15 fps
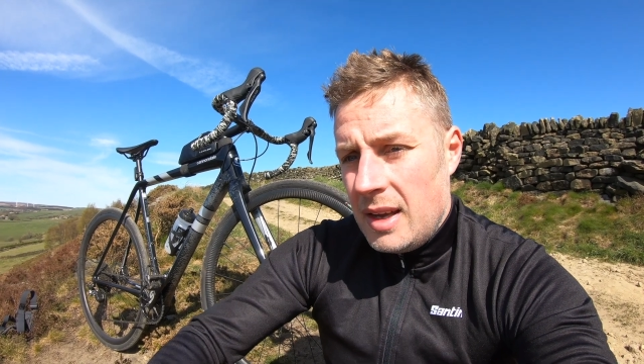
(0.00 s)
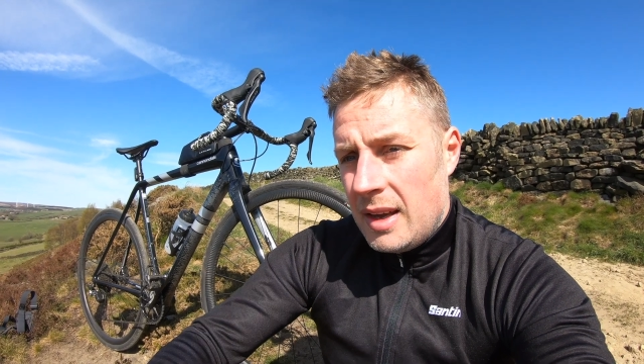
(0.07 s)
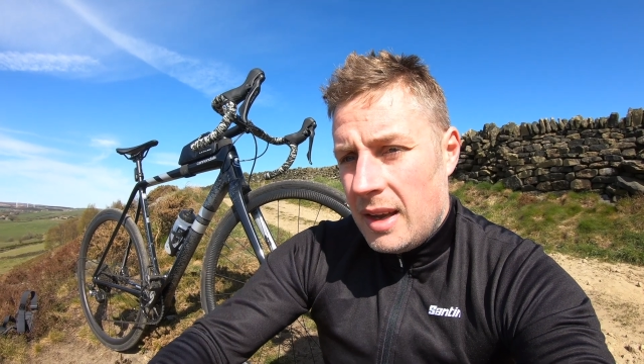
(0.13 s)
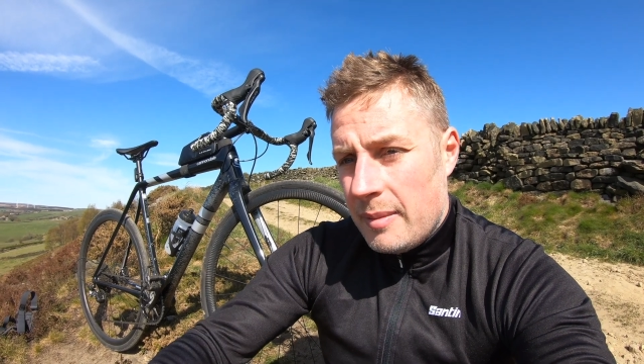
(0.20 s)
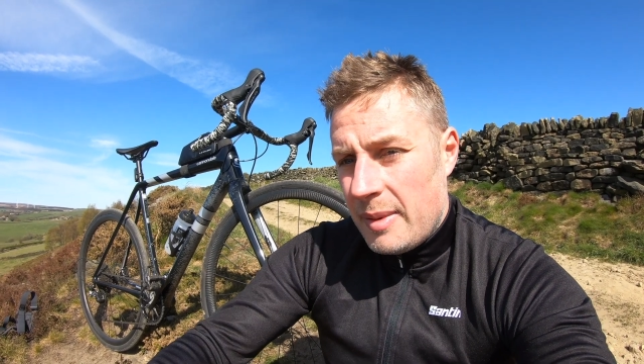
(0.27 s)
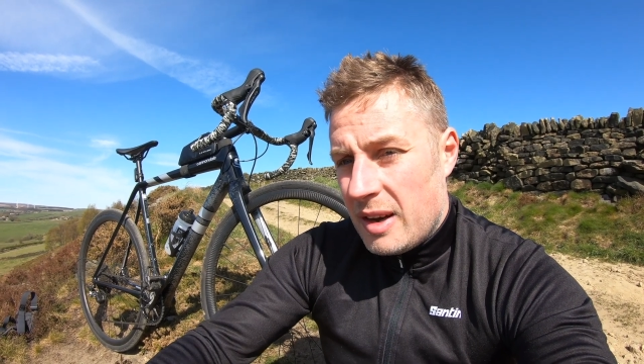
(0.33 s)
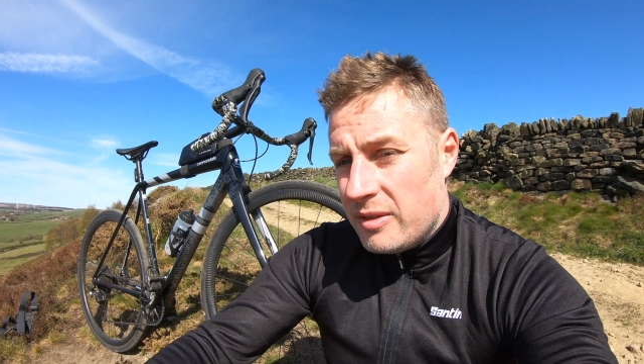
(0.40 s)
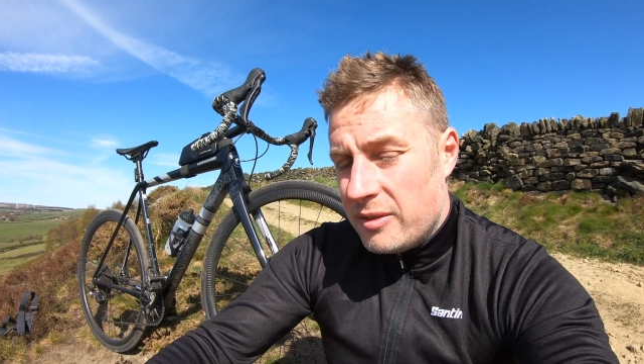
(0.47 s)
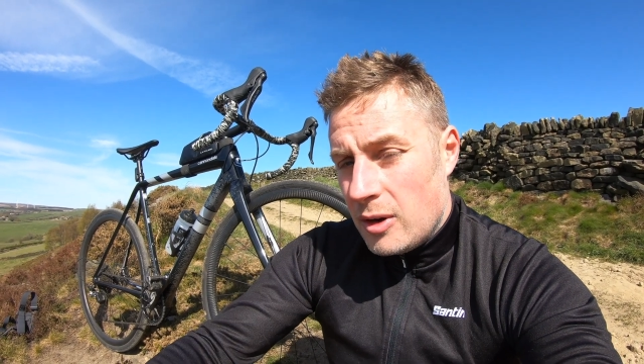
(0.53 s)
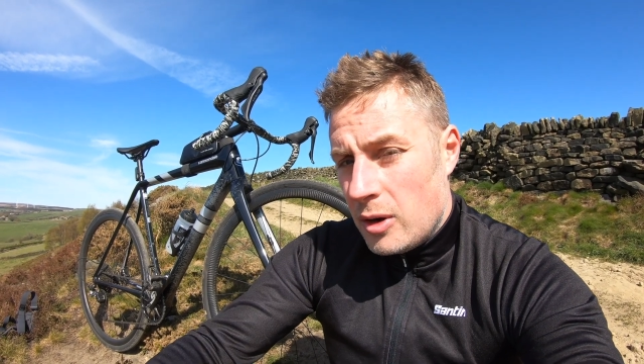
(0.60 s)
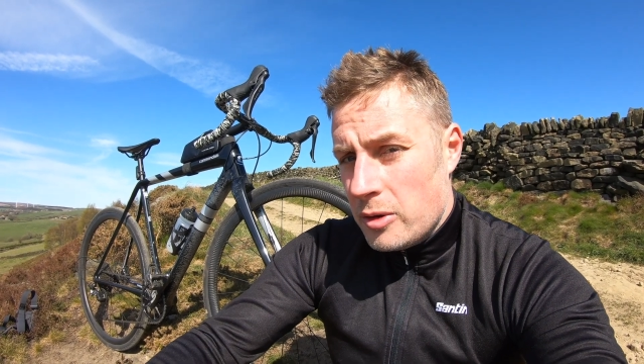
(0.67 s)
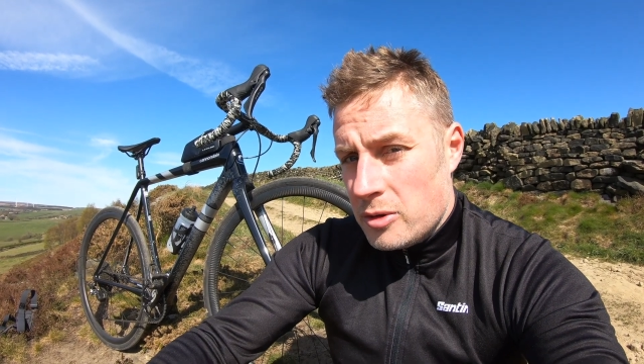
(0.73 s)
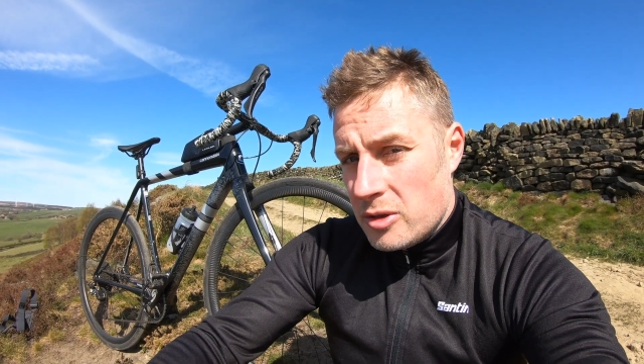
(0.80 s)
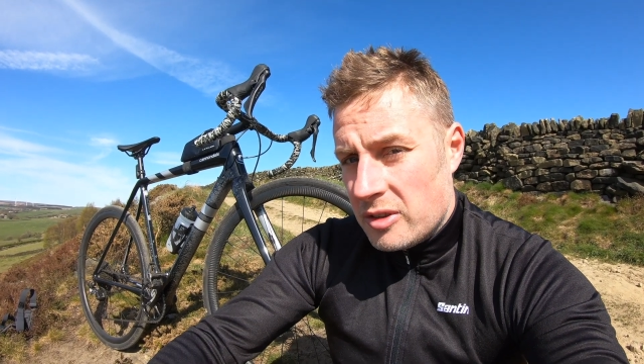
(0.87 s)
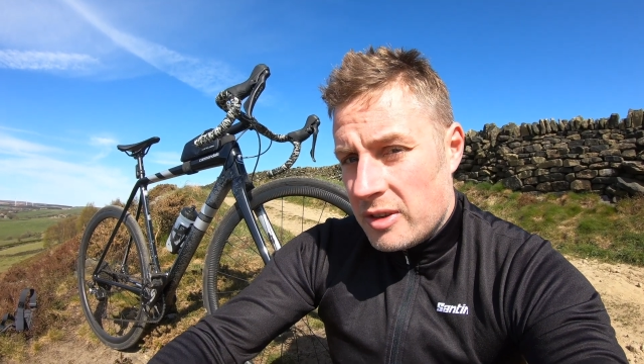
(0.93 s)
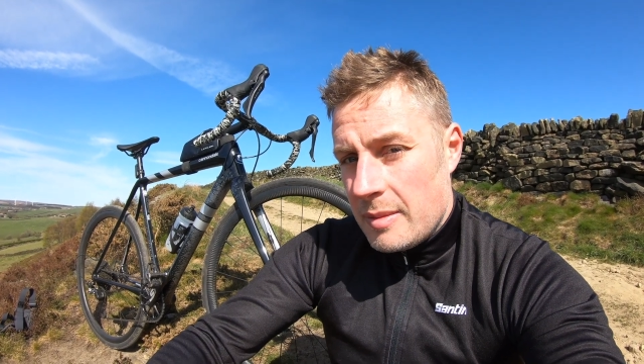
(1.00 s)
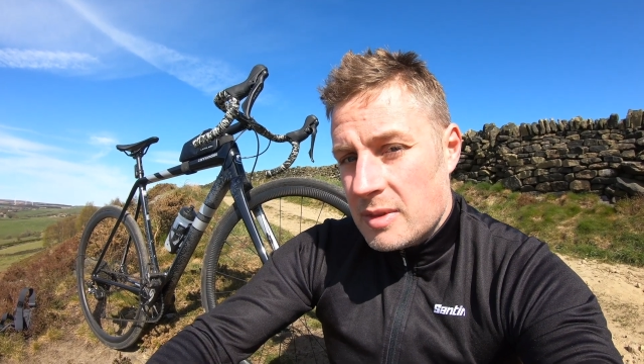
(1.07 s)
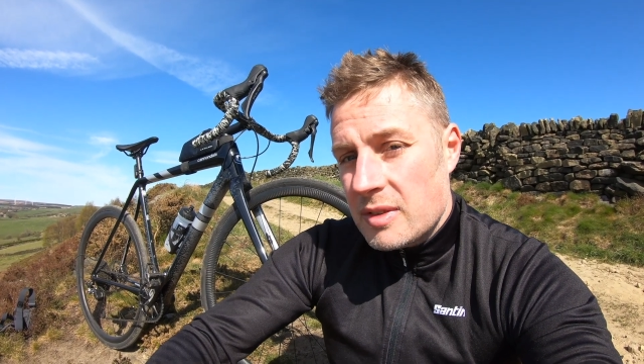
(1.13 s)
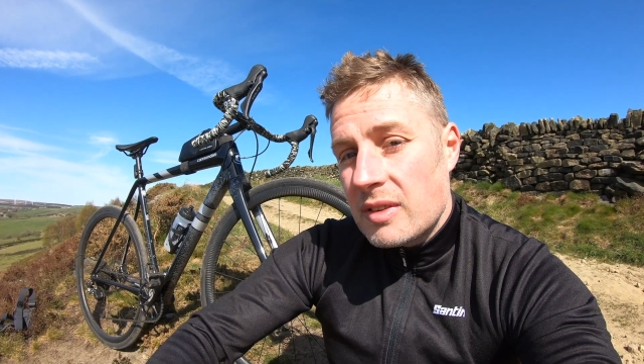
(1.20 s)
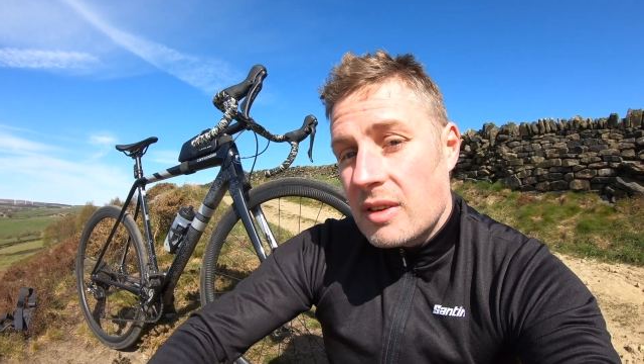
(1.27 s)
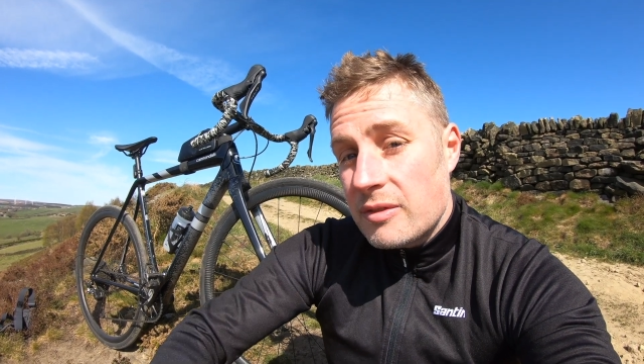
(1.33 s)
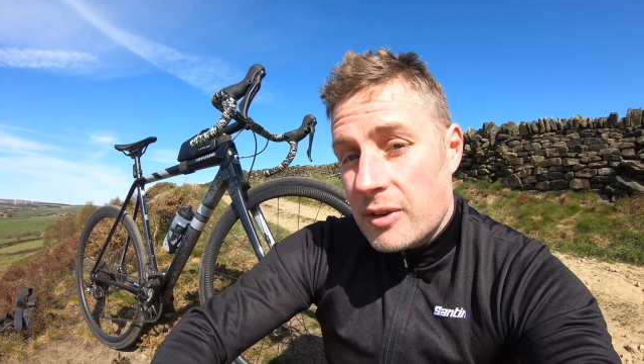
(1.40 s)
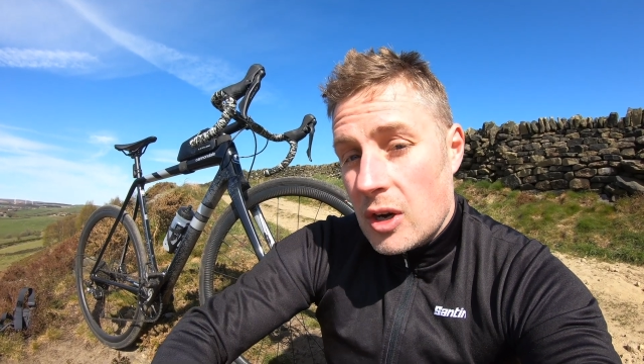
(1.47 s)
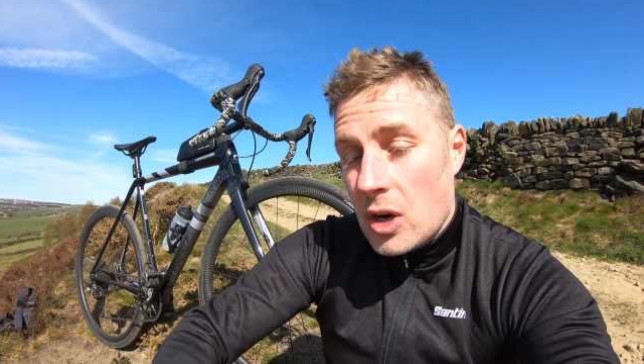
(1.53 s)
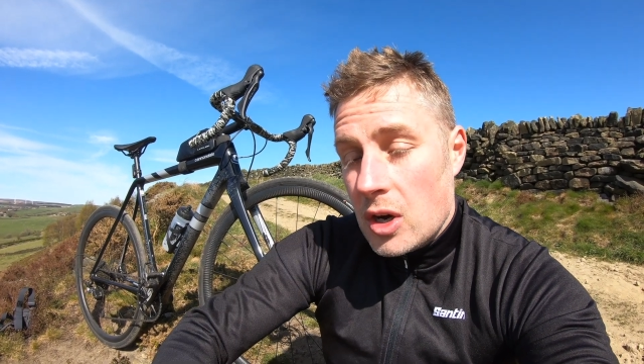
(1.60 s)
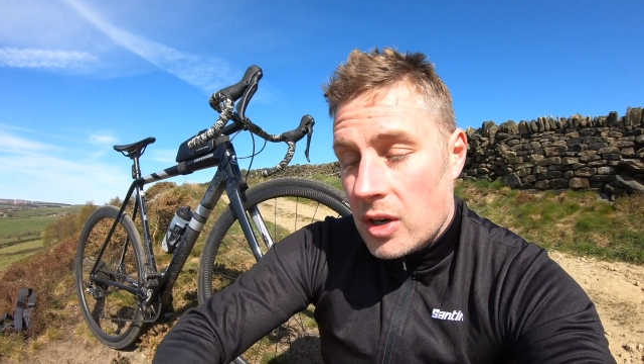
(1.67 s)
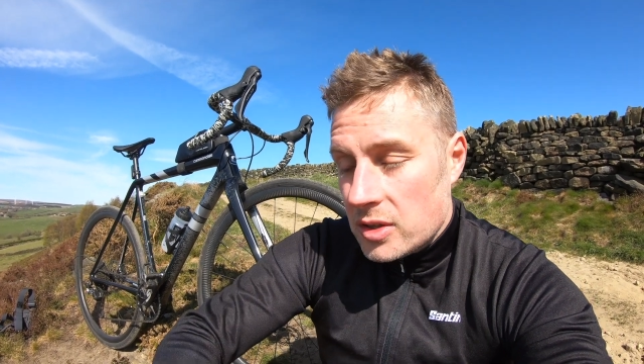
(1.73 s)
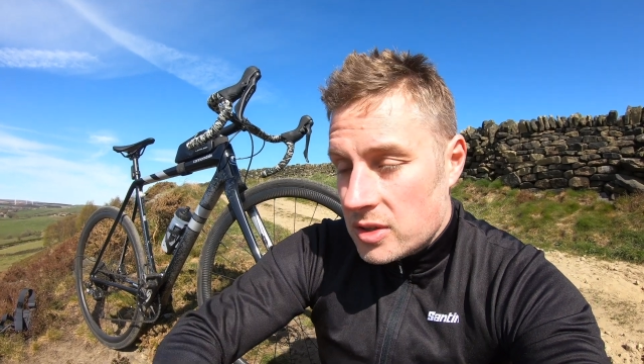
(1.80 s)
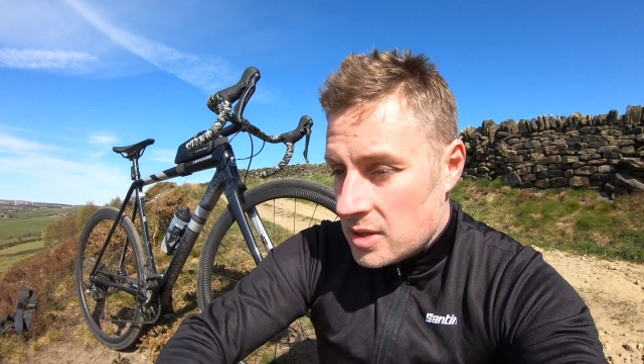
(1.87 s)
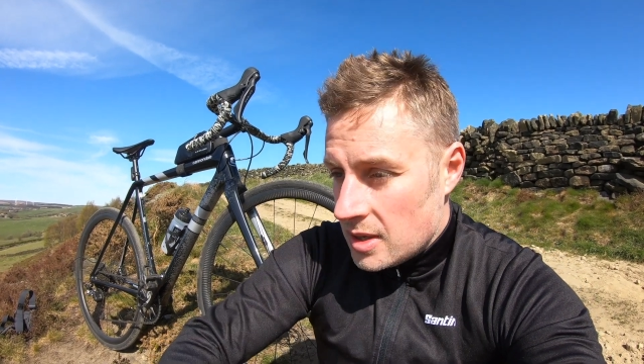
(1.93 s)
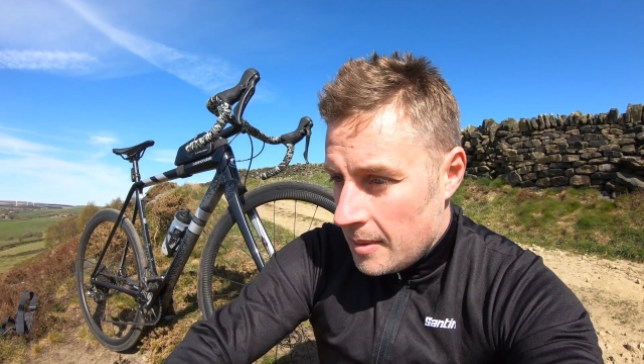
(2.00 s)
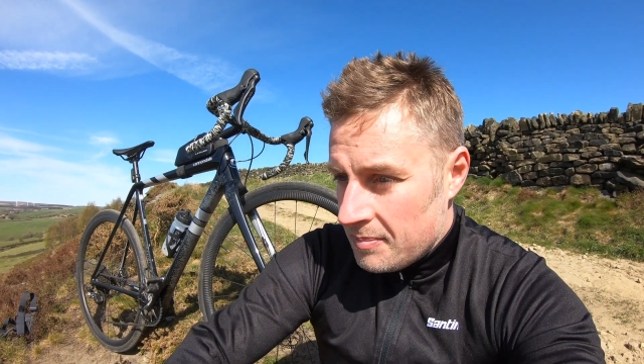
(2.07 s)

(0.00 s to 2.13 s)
about 400 grams for the forks.